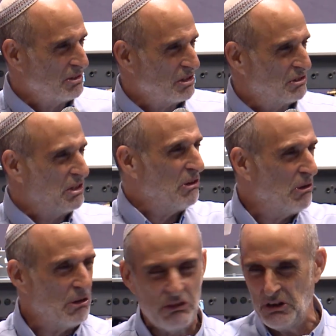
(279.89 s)
It's just they're no
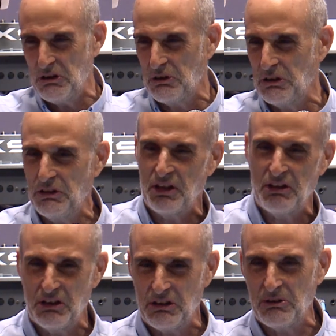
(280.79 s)
good, they're no good, then
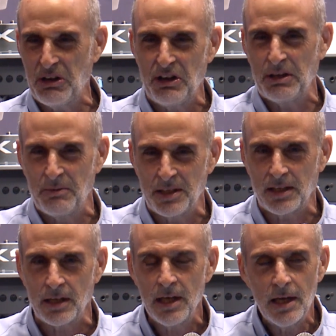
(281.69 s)
they're no good. And
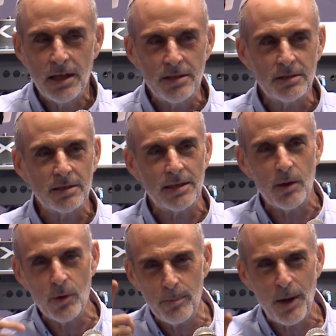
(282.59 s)
Jesus says, yeah,
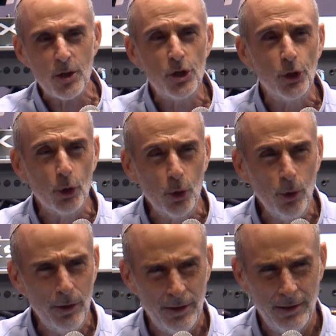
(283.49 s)
what about you?